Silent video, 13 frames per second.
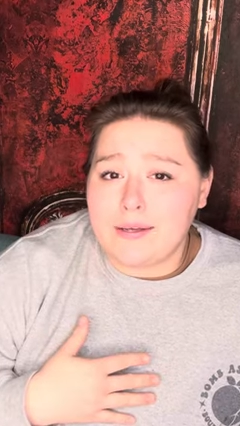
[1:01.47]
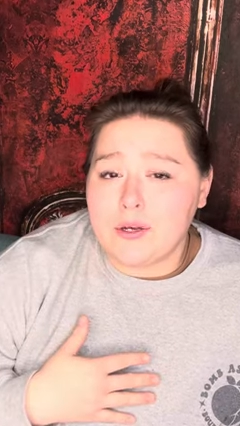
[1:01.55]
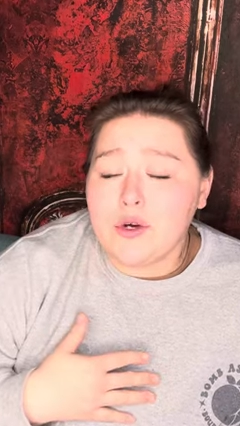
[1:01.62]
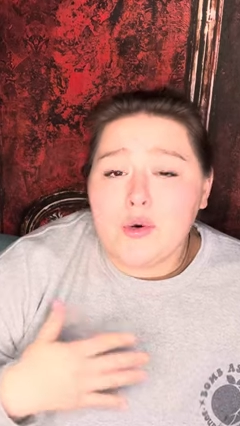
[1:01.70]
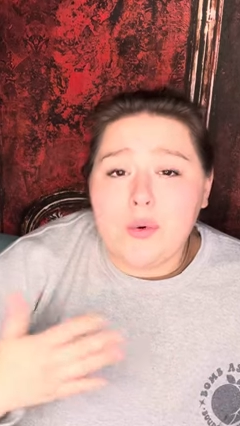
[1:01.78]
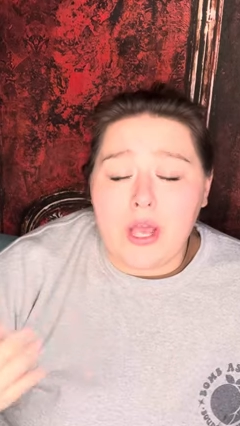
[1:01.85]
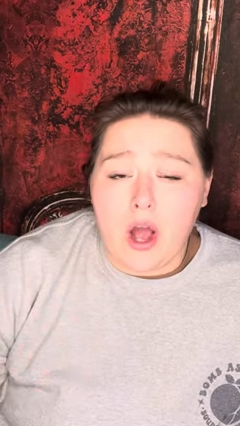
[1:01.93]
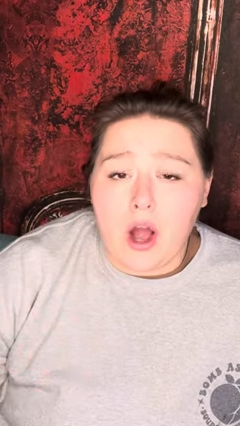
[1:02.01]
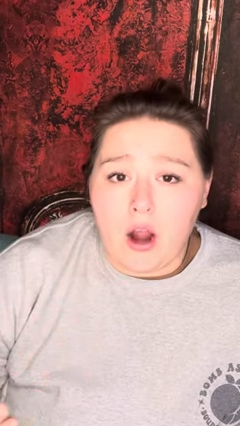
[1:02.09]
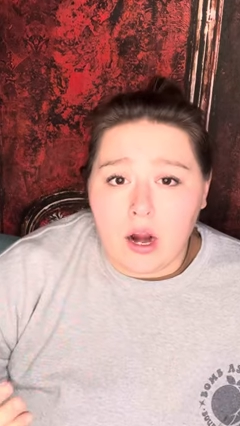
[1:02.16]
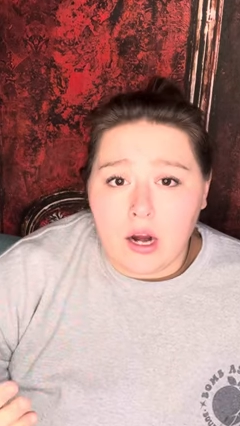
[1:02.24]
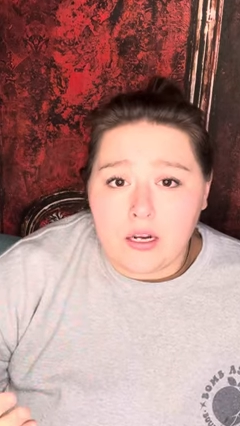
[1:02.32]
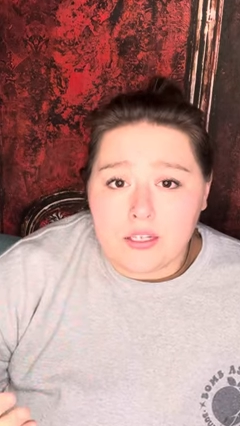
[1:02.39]
who we
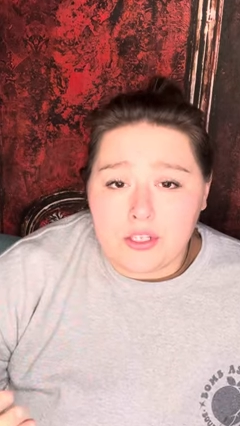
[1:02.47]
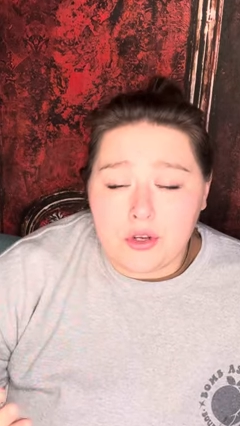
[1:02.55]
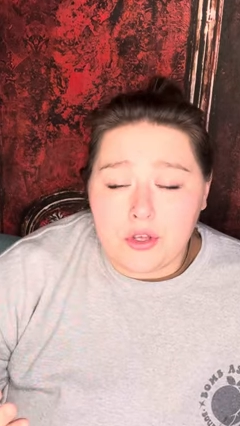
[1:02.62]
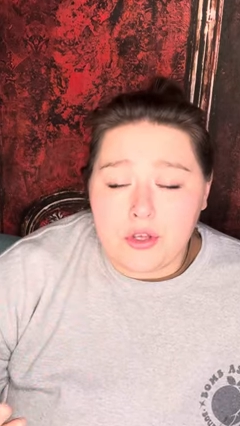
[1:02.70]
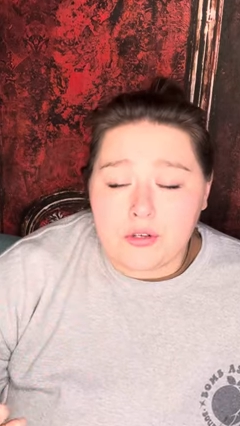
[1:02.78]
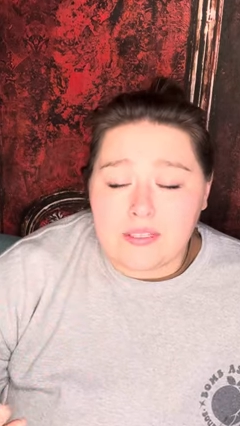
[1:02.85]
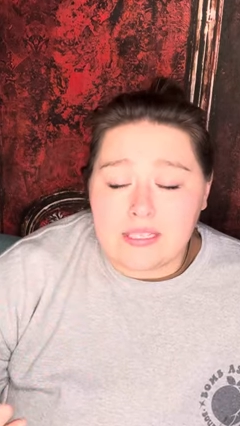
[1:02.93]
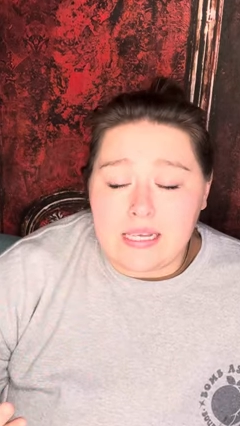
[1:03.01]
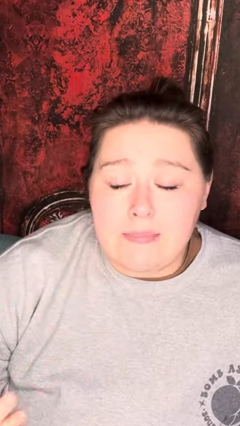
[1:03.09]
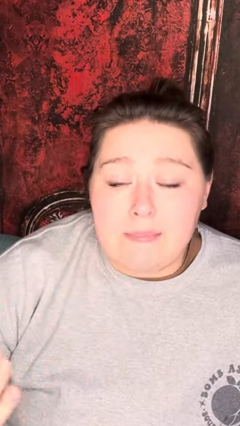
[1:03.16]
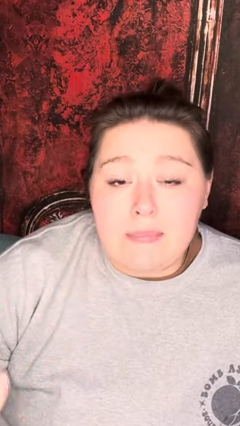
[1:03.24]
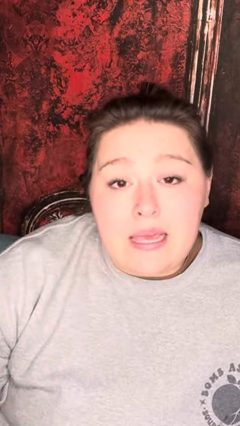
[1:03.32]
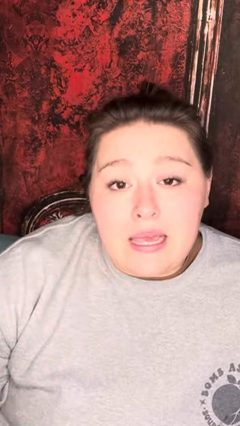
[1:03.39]
are. So you'll
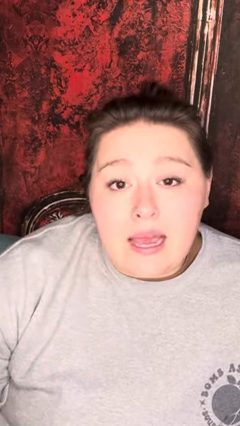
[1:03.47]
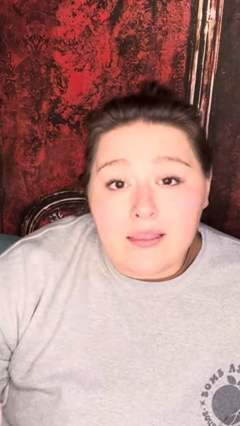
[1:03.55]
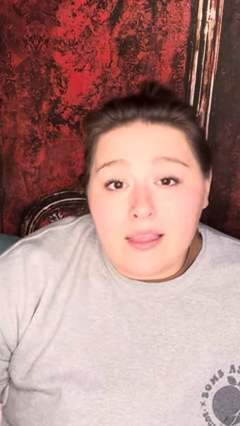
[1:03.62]
see me on